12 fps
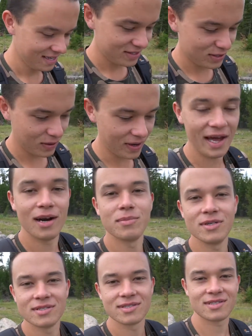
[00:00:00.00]
No
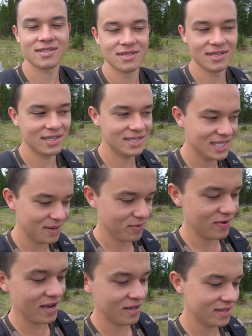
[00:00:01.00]
animals this time
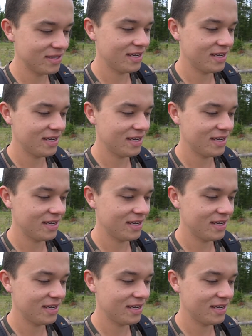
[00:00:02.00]
around.